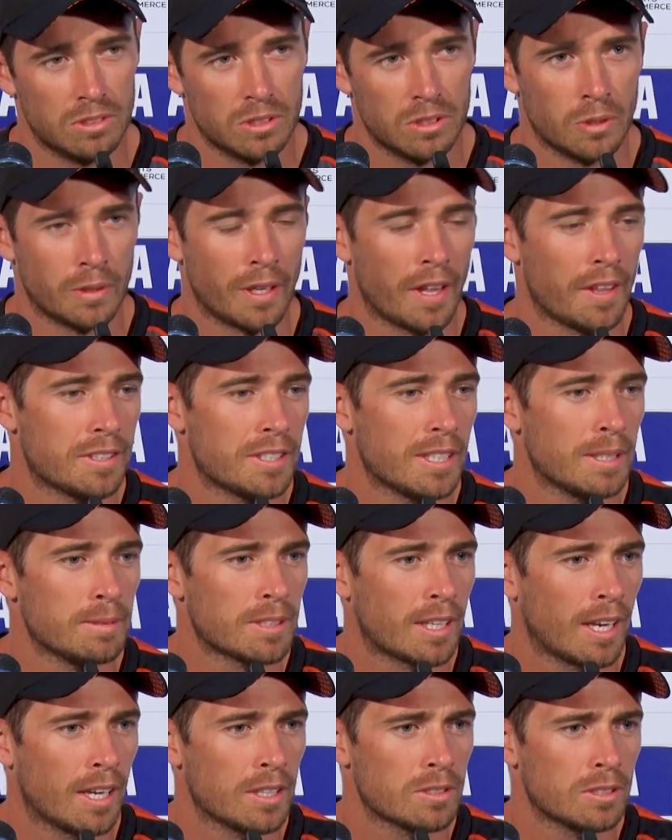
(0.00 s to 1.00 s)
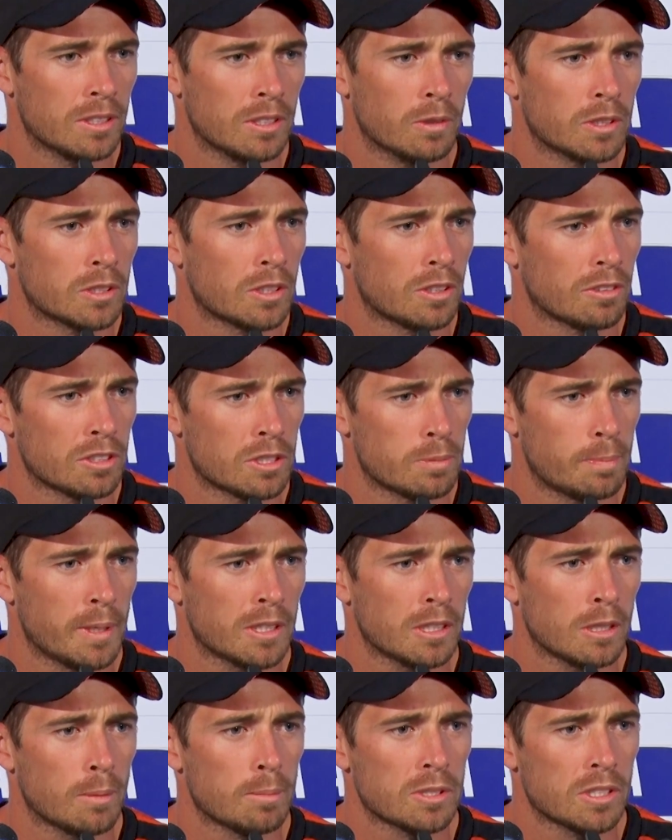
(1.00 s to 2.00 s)
another team's country, you always got to
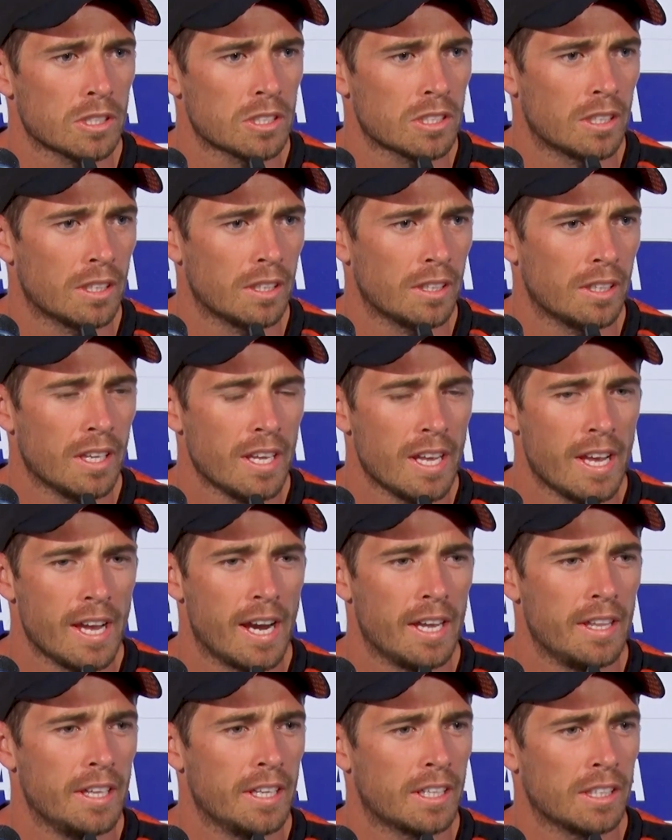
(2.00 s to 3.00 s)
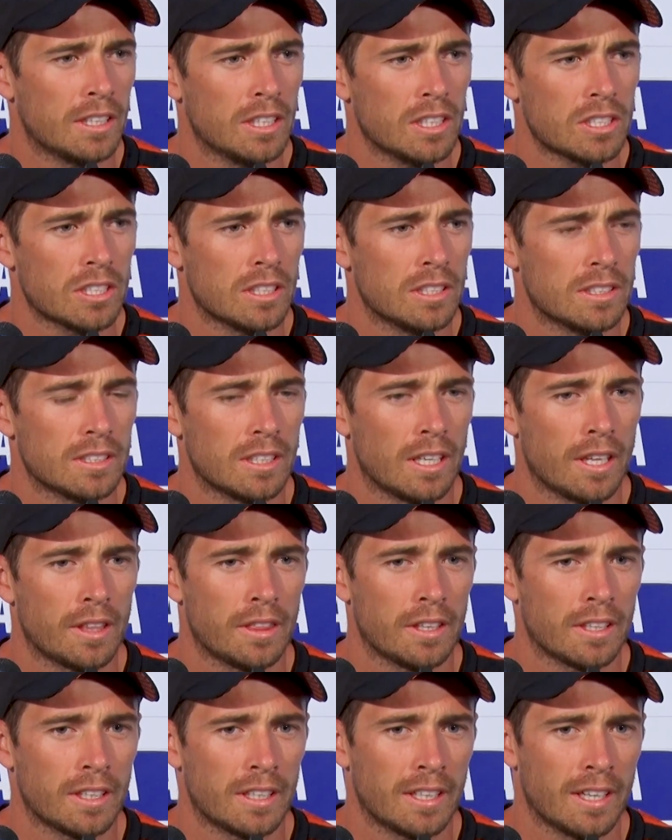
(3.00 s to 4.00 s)
respect the opposition and their conditions. And I
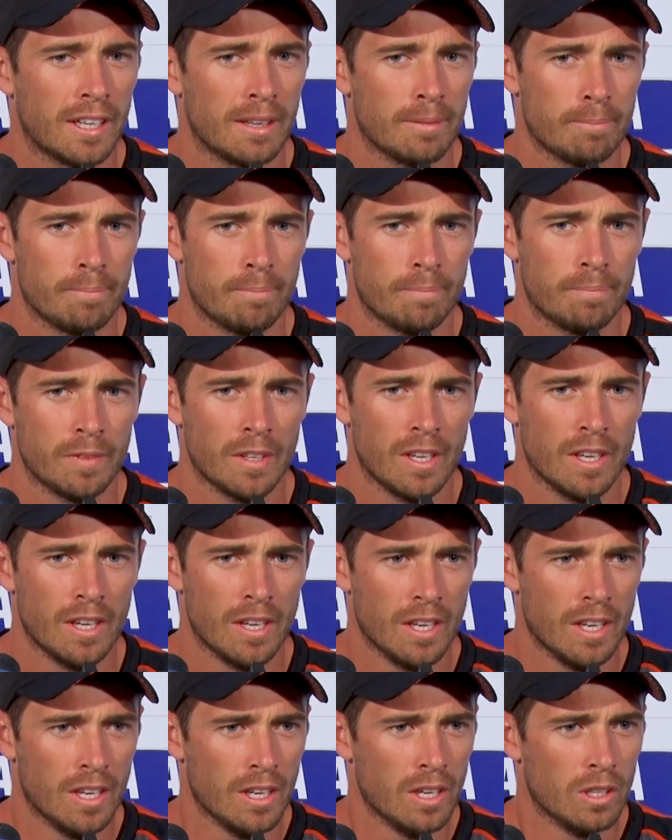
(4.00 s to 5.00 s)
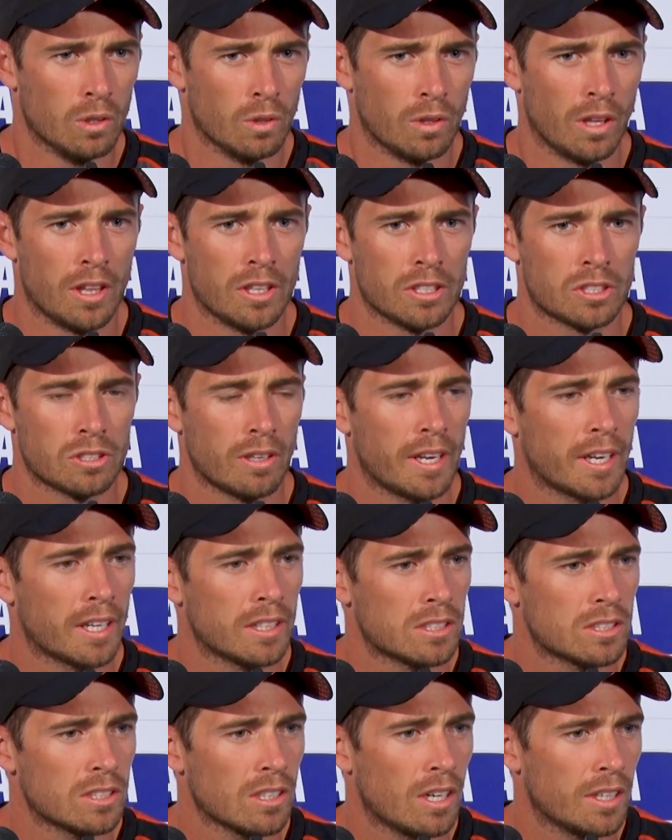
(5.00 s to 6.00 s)
think although the Sri
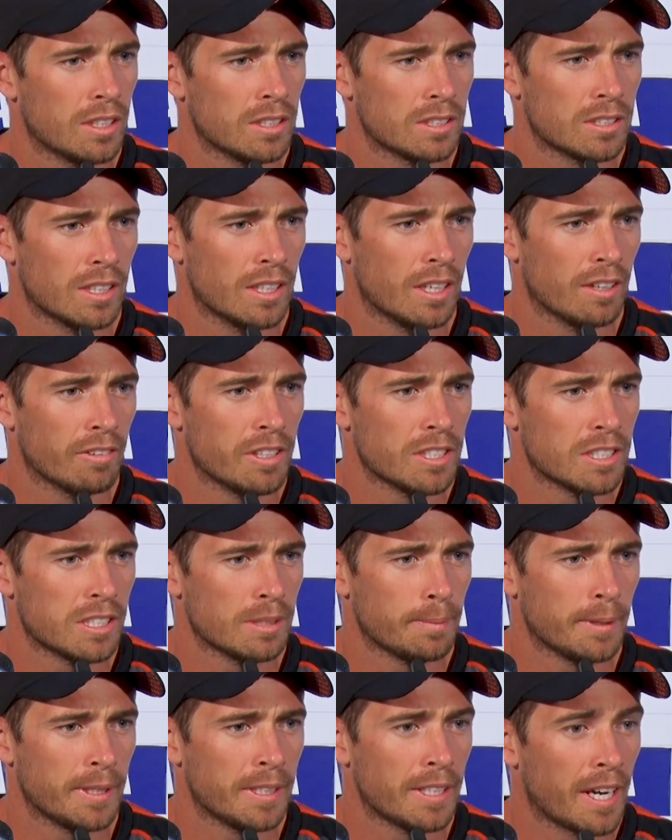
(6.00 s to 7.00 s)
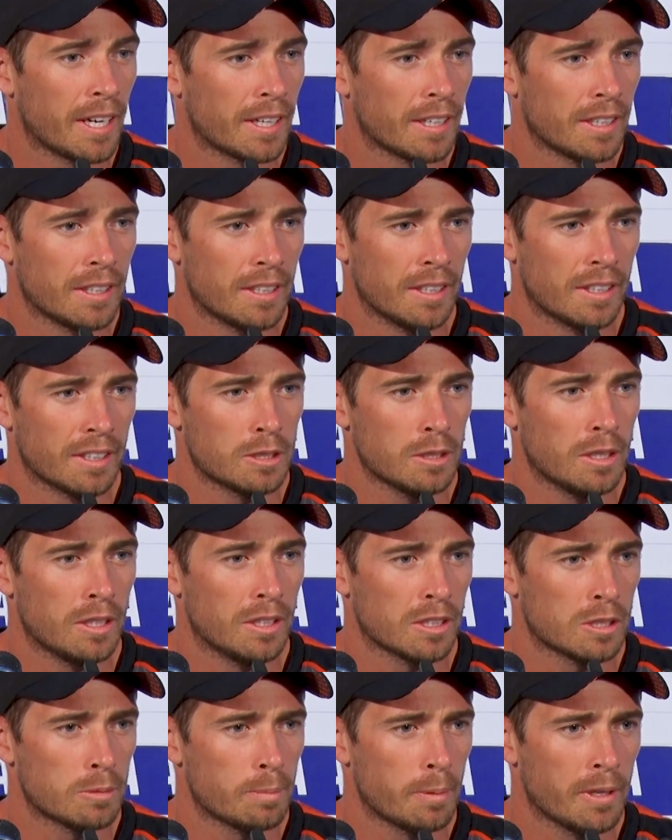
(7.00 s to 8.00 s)
Lankan side is a reasonably young,
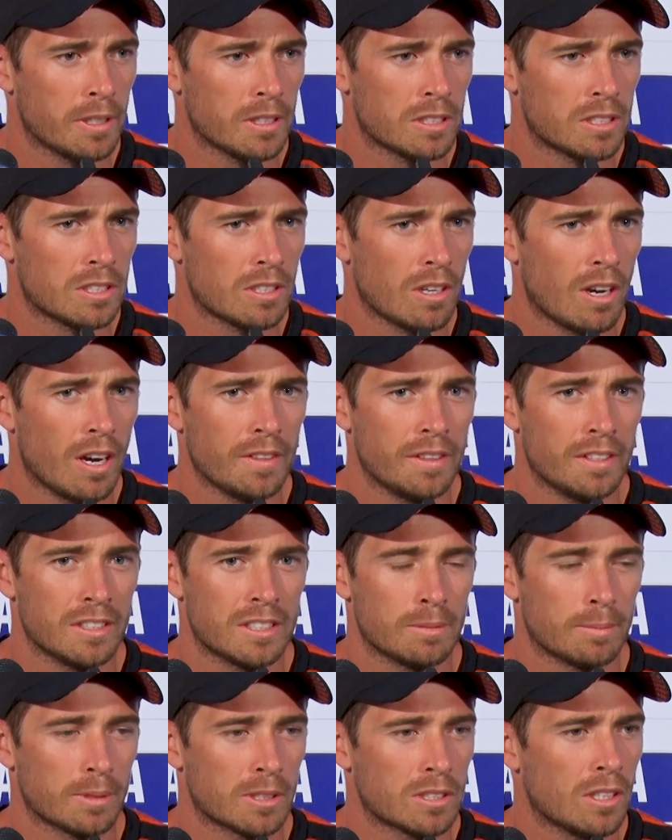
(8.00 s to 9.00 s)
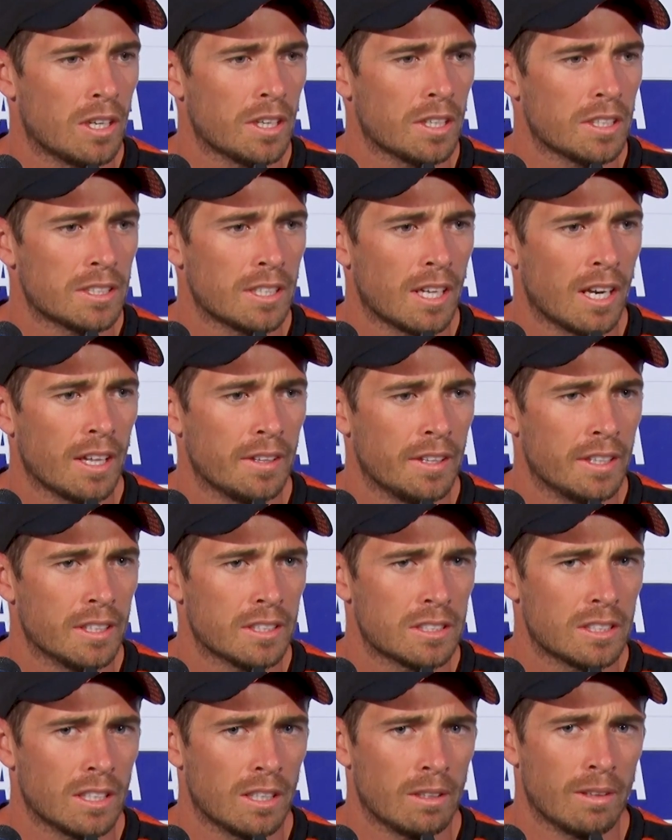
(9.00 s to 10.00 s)
inexperienced side, there's some exciting talent there.
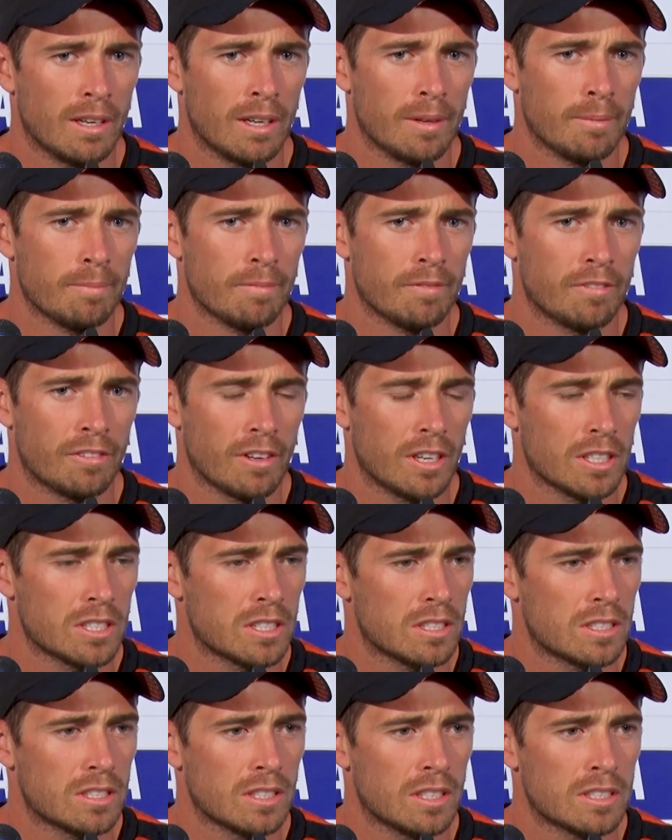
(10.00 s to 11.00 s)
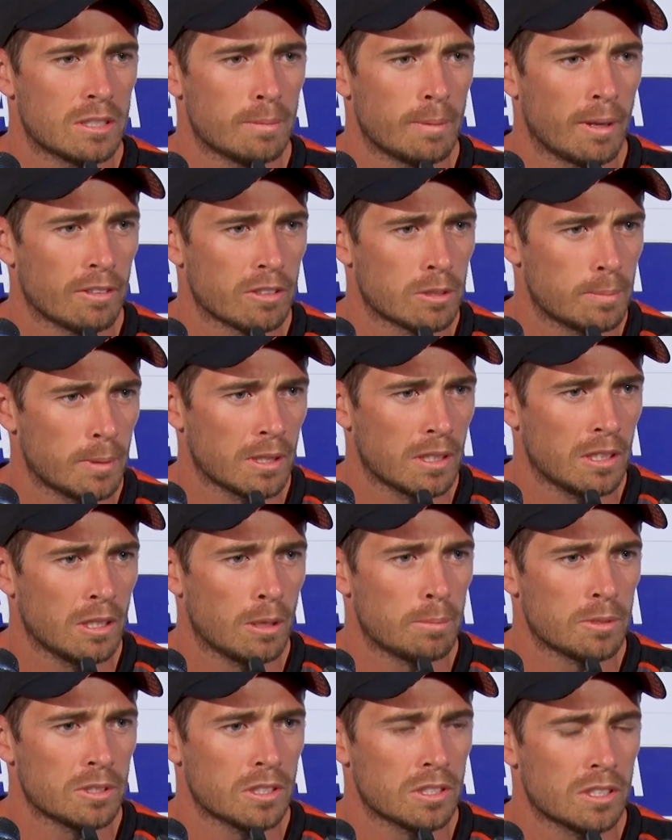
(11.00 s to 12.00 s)
So for us, it's about respecting the
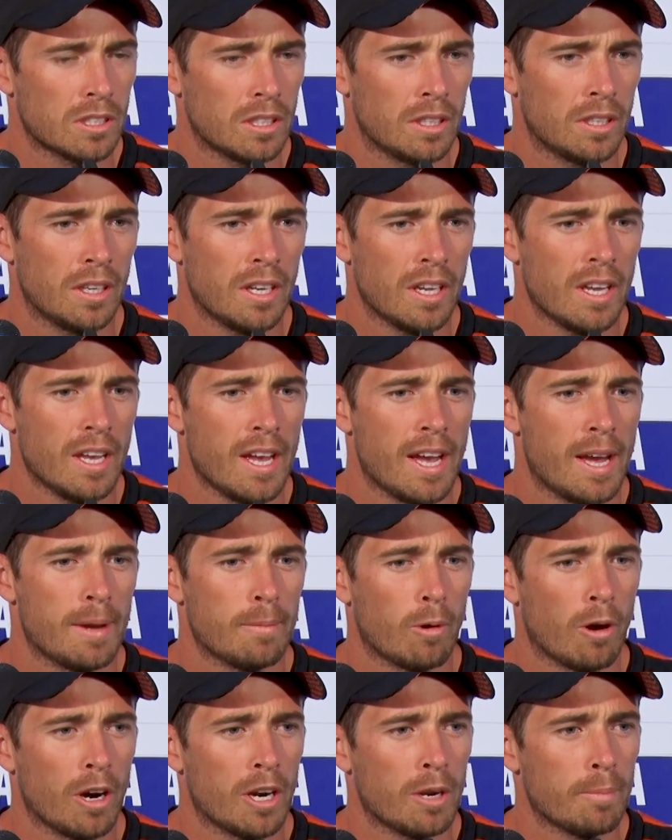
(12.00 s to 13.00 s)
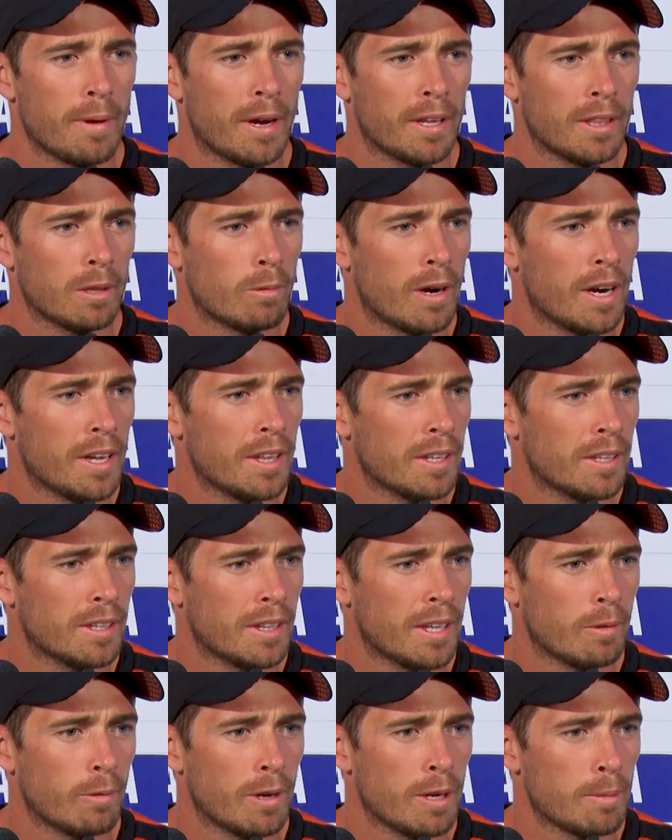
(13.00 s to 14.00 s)
opposition and worrying about the way
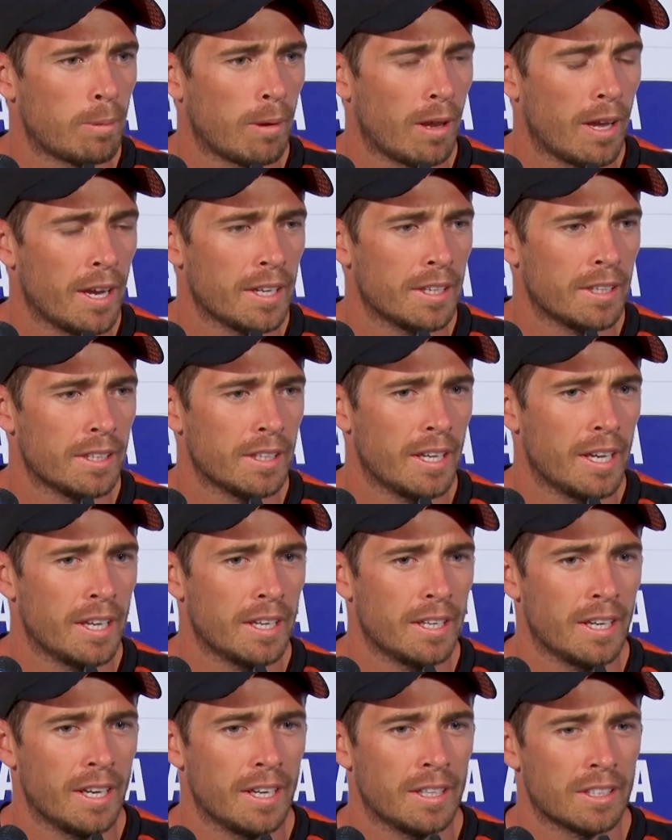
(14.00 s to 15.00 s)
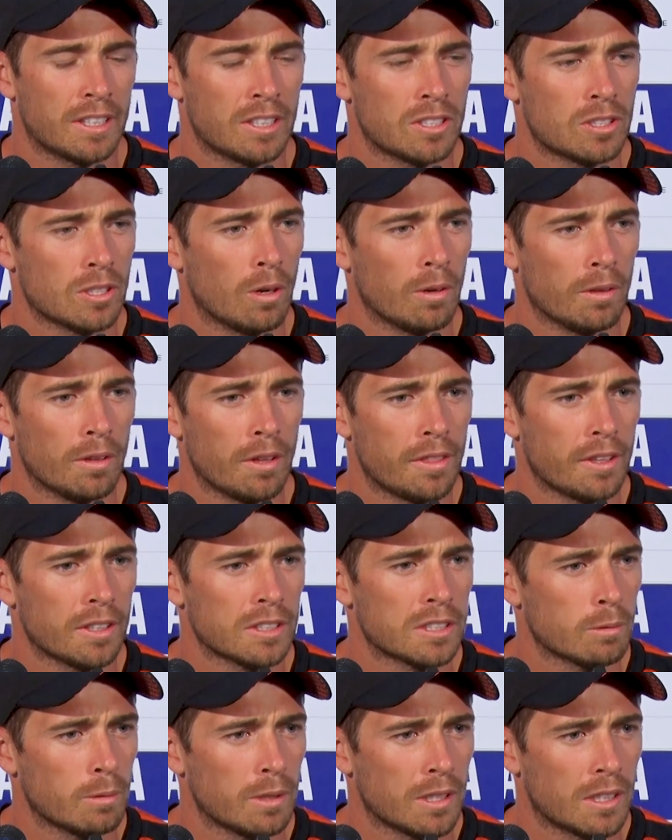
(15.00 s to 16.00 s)
that we play and controlling the
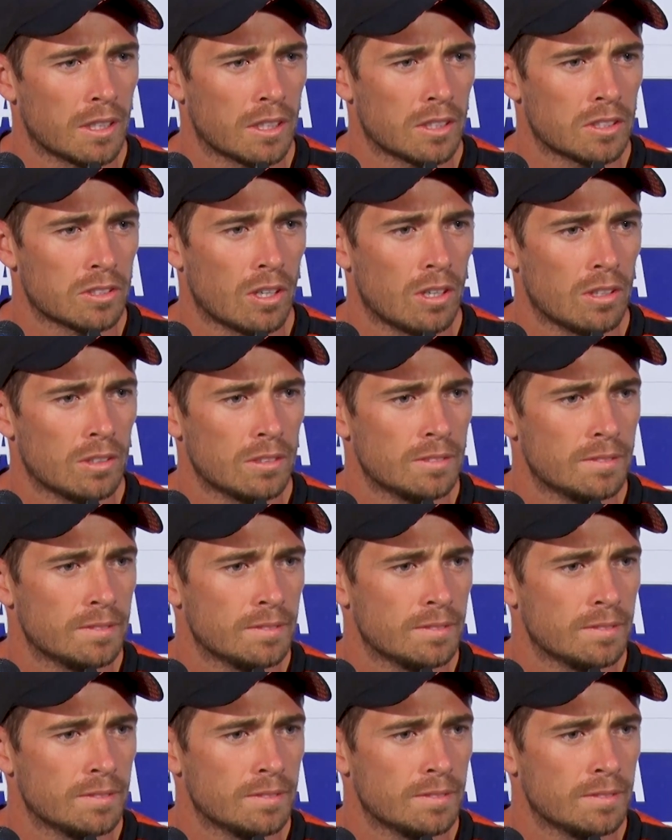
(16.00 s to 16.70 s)
things that we can control.